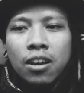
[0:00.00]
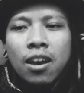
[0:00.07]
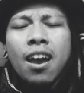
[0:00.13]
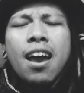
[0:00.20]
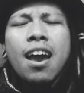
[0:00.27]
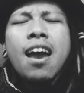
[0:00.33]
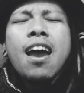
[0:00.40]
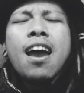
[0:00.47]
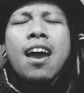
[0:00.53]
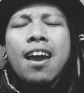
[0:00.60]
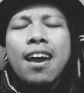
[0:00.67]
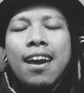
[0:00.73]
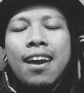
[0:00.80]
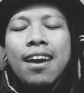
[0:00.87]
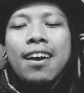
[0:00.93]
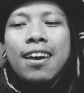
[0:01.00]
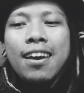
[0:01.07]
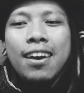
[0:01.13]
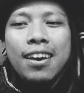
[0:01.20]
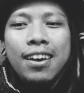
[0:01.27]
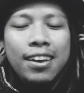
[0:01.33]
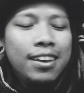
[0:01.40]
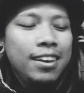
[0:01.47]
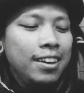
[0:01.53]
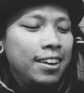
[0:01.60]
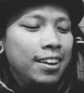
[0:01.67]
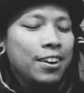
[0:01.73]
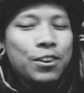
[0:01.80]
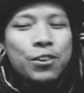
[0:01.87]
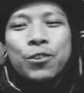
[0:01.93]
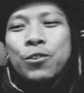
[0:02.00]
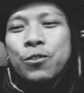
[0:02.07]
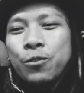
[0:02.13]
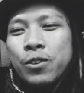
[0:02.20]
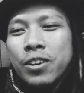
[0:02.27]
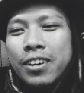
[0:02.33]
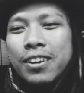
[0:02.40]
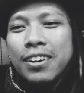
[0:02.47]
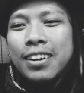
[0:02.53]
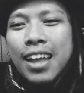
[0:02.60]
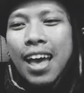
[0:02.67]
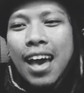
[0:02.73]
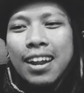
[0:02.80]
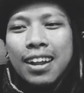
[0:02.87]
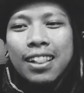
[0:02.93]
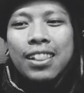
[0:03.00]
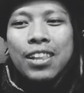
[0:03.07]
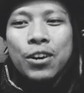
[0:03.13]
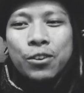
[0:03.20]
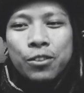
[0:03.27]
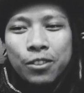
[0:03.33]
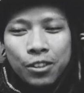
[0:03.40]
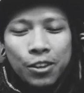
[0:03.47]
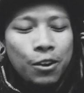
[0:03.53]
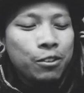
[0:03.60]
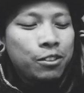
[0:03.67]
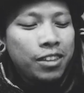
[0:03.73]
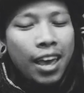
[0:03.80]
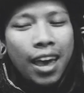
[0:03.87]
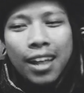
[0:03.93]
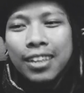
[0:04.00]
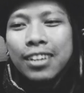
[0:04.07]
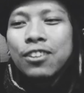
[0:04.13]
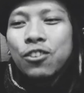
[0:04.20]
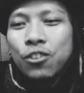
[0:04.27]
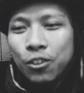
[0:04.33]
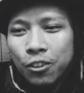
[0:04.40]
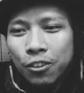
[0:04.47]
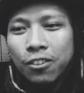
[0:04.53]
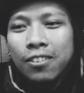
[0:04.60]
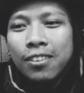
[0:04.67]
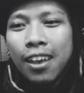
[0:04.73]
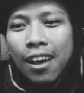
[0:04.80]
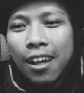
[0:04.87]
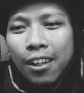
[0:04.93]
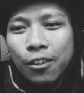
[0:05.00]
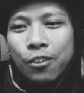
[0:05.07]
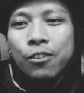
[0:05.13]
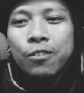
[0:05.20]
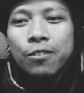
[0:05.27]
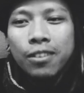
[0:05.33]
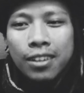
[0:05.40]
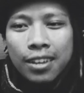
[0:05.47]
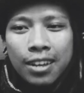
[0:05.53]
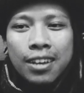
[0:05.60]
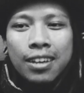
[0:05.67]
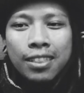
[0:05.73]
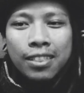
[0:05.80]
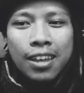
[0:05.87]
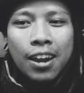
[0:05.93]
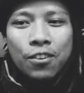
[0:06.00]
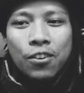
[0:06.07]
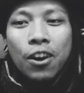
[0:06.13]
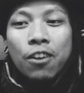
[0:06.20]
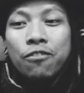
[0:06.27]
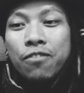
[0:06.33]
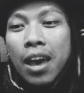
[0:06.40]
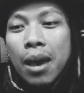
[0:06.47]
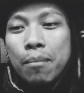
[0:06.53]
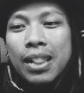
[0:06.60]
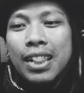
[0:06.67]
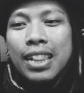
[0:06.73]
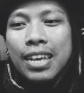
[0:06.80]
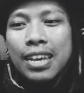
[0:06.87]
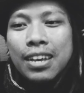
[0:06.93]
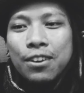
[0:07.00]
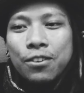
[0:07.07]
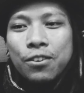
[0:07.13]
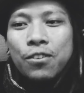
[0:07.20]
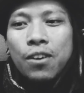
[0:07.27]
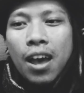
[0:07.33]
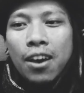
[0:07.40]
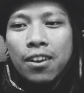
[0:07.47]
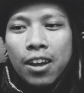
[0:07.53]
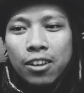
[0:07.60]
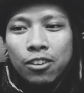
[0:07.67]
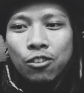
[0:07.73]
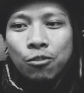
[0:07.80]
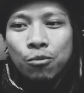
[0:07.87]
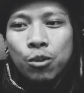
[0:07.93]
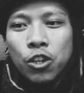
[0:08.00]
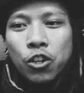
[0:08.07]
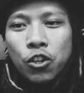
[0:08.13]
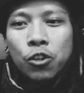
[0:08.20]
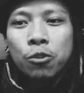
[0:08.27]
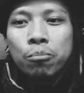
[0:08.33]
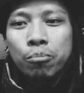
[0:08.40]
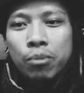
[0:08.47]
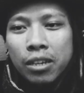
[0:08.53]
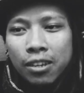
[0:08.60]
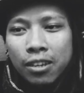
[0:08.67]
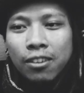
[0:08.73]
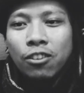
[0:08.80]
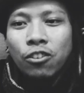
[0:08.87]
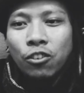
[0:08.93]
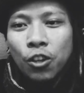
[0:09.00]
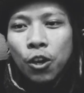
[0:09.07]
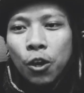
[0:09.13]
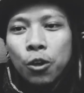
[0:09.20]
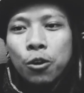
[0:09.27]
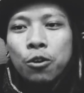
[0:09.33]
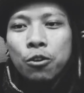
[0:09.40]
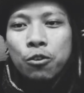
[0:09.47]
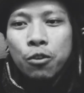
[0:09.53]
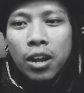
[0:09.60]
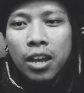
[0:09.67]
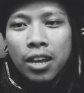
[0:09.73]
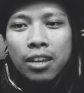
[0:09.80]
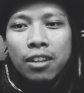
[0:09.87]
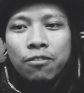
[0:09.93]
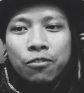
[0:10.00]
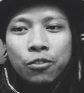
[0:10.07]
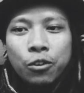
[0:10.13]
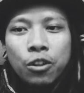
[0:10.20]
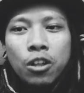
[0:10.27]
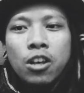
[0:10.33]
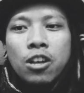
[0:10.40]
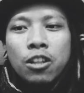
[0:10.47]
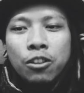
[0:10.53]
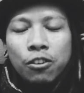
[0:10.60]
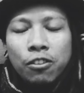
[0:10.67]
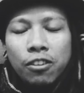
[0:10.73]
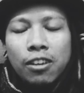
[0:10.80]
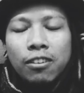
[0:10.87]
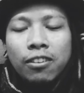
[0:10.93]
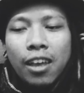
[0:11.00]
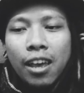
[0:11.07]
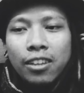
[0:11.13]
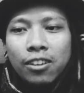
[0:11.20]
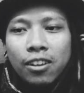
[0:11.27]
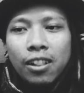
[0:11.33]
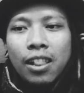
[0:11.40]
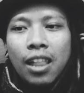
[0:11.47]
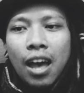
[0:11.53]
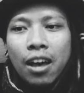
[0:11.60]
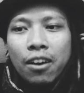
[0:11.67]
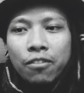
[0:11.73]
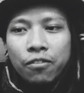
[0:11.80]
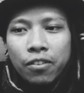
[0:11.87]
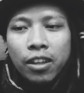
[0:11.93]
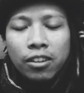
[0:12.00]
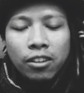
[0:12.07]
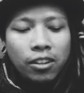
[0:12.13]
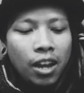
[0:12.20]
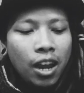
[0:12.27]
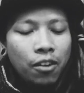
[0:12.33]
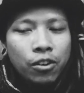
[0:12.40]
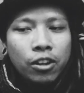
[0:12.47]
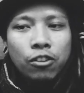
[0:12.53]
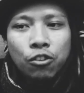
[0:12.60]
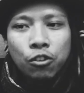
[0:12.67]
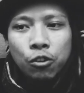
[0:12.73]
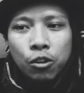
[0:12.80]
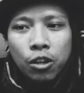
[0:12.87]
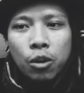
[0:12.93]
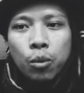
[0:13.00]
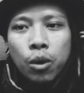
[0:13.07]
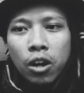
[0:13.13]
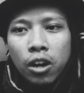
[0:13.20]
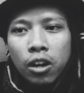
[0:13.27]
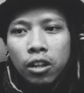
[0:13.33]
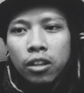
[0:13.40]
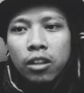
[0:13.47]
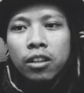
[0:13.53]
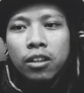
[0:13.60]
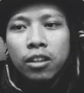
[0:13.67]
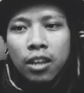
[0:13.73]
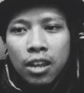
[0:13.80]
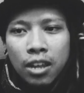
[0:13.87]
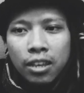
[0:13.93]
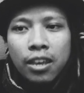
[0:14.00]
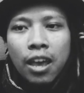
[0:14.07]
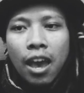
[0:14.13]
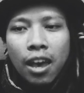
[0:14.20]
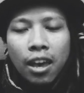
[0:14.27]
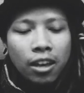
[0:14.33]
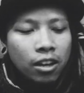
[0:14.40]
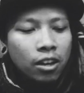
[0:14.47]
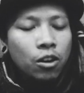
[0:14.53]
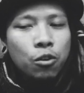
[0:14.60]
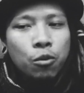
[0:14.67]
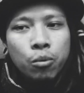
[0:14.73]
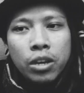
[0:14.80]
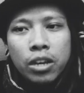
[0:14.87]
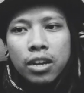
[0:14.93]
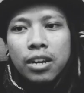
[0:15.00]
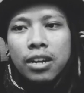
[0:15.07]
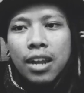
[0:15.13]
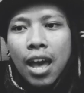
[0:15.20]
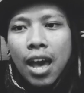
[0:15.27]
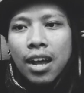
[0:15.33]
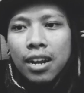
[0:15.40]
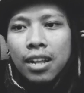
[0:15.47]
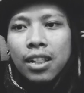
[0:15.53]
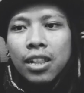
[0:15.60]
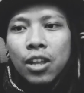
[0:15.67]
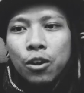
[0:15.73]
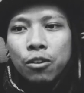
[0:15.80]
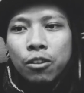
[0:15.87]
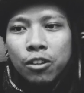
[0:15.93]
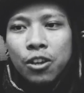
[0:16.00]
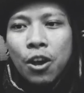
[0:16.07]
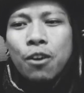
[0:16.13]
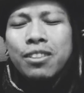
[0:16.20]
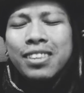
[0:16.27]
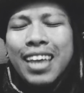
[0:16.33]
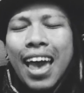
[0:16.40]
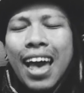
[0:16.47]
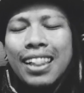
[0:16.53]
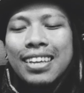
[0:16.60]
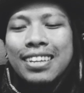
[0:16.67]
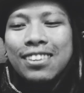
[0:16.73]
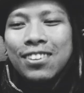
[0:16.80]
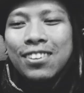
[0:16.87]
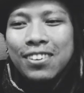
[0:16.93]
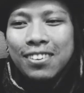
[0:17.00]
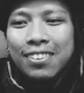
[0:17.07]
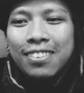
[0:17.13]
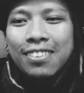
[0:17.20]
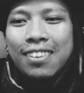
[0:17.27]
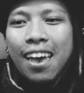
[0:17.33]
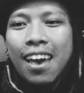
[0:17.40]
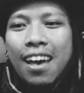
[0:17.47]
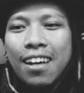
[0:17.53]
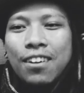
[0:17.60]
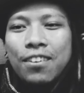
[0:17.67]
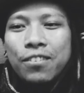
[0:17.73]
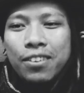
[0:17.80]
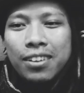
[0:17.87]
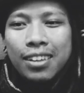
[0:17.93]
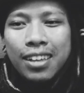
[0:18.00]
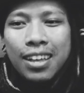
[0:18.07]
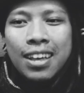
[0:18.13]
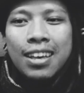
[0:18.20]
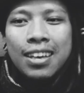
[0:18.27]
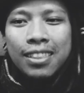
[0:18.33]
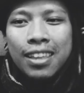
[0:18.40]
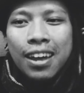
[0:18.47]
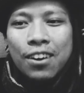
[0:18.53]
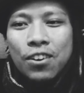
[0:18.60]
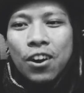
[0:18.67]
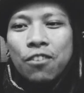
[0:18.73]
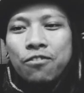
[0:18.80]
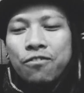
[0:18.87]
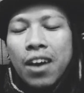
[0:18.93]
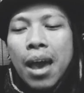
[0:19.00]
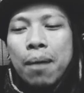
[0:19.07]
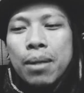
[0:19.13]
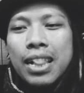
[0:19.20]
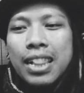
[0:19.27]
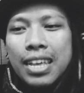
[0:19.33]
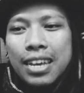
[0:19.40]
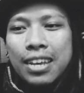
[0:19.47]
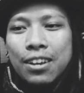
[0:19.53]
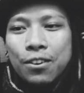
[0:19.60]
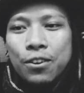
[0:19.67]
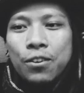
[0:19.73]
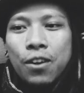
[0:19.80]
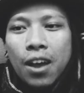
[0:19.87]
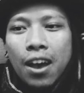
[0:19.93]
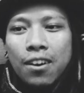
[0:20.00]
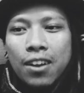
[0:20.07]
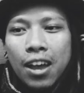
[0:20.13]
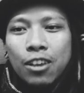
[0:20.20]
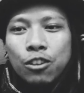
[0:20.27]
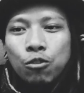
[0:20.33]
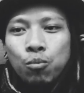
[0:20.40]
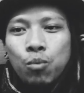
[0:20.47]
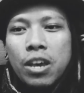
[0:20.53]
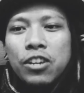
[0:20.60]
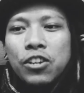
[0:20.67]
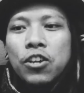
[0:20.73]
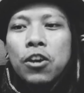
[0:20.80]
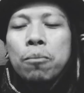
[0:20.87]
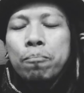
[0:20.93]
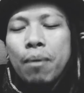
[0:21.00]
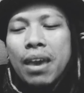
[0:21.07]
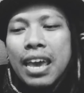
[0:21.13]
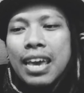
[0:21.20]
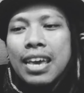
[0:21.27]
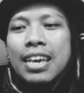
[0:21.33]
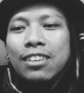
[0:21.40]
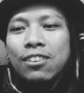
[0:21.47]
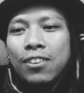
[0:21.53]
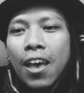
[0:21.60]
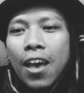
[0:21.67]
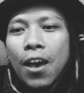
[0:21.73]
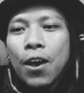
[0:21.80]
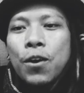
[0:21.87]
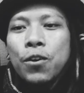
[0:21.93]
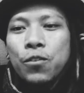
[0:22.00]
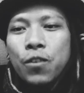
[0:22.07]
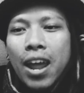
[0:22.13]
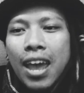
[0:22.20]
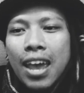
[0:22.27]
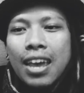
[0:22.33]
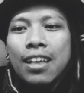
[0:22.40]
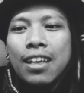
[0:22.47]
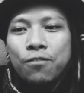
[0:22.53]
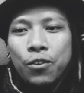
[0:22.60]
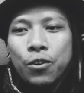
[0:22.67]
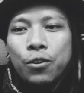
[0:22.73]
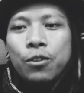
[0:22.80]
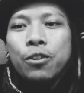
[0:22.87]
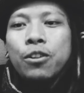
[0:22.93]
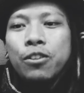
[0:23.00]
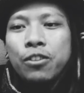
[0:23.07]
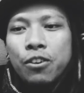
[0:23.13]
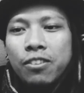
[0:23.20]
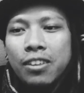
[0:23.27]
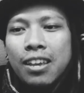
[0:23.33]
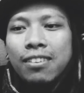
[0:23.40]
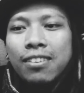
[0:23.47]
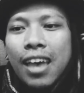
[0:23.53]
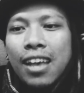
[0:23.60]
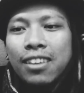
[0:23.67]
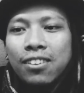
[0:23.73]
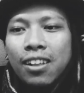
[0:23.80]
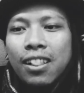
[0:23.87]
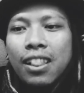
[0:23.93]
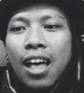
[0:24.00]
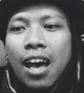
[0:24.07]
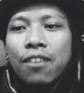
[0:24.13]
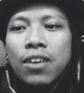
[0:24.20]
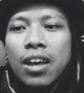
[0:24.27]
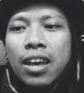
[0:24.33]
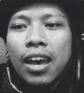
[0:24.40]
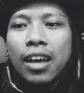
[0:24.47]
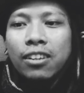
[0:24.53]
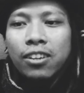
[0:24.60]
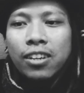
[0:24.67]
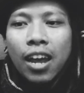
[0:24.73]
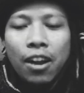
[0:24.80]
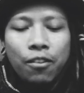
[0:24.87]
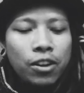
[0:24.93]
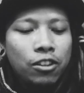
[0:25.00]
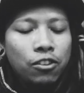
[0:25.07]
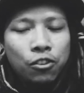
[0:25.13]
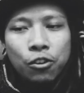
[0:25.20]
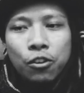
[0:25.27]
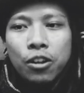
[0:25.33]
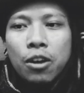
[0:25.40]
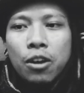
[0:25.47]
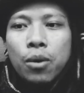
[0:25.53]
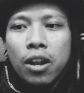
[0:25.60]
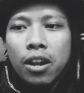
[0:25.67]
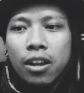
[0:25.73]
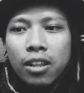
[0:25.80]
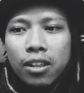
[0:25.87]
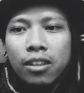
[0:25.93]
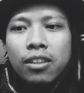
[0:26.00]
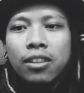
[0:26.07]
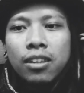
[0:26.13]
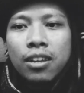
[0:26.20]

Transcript: Hey, oh, we are not alone, go tell it to yourself. There are family around us, we should be so grateful. Do things that you love and share it to the world. Yeah, we're not alone, go tell it to yourself. There are family around us, we should be so grateful. The things that you love and share it to the world.